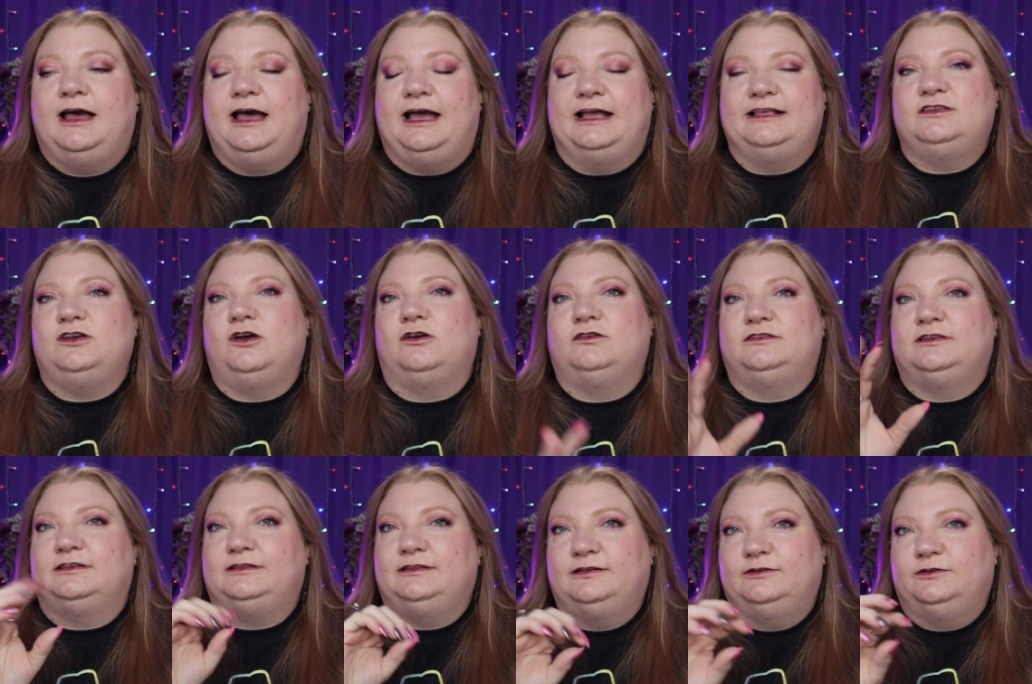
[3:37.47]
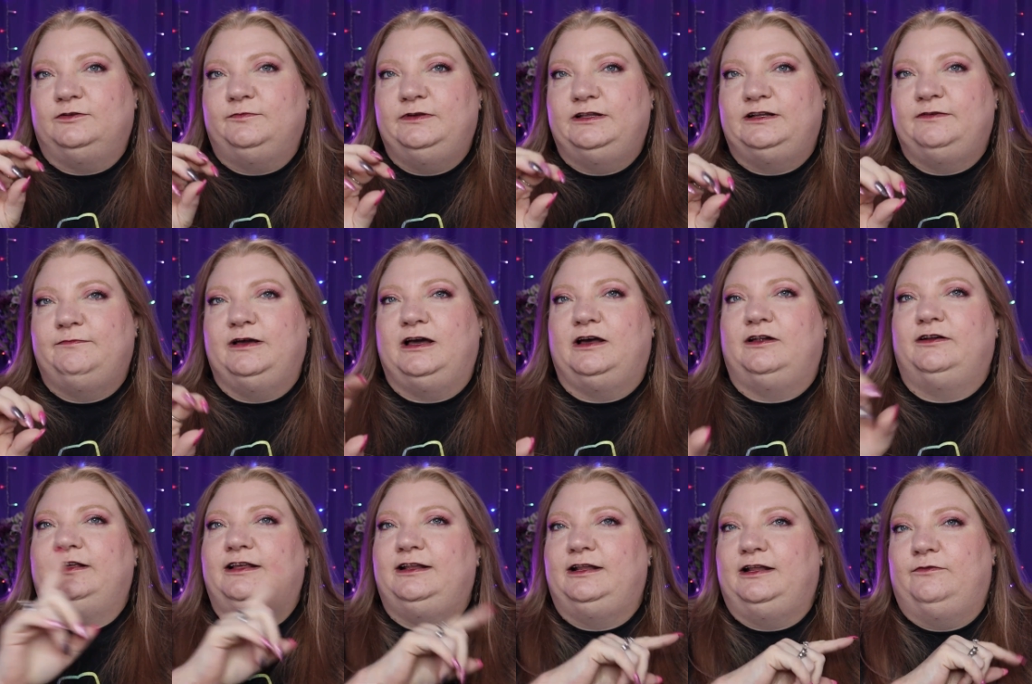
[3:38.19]
I talked a little bit
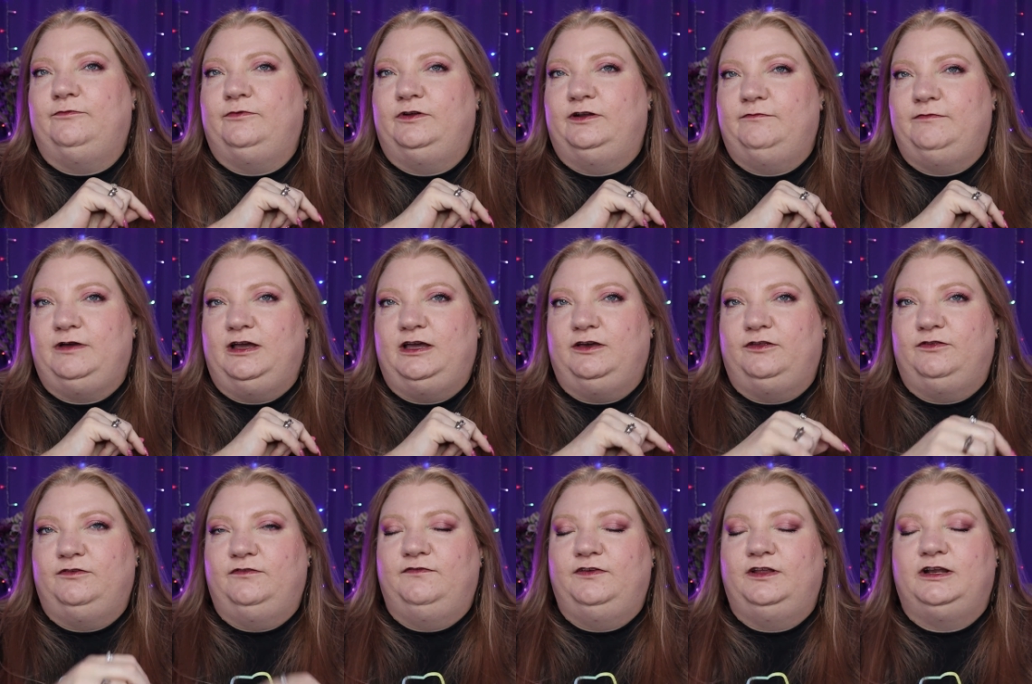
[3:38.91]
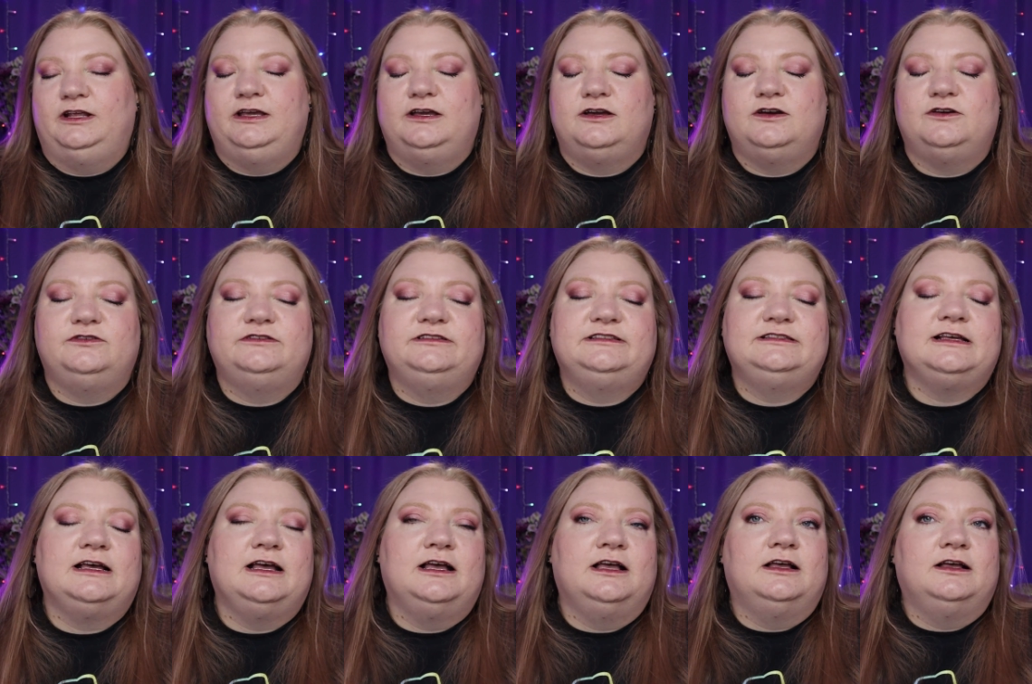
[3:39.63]
about it in one of my other
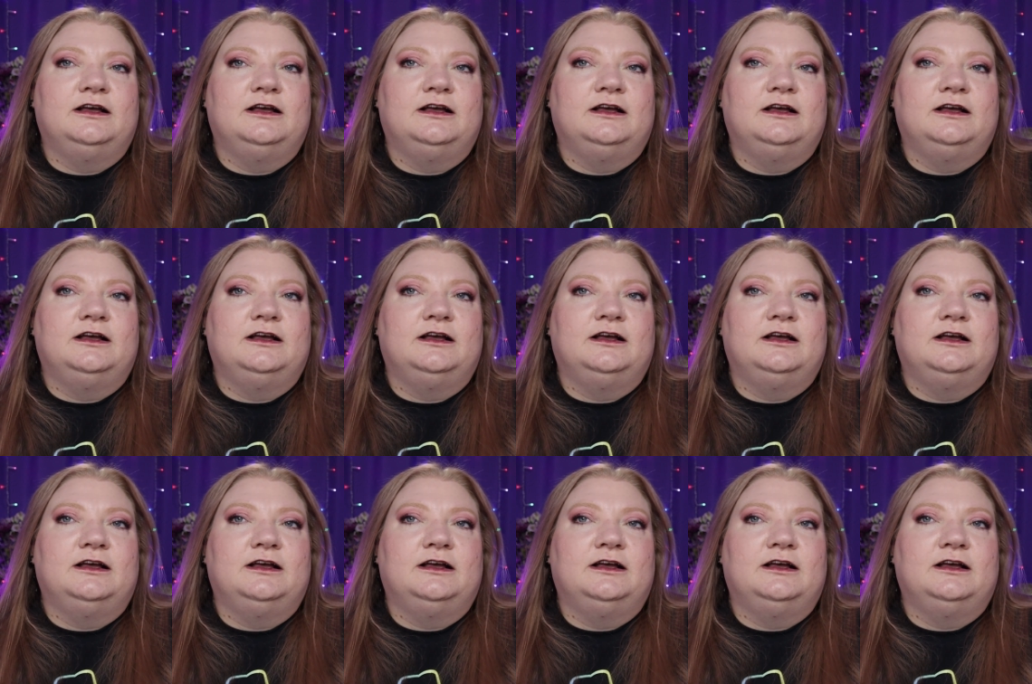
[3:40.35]
videos.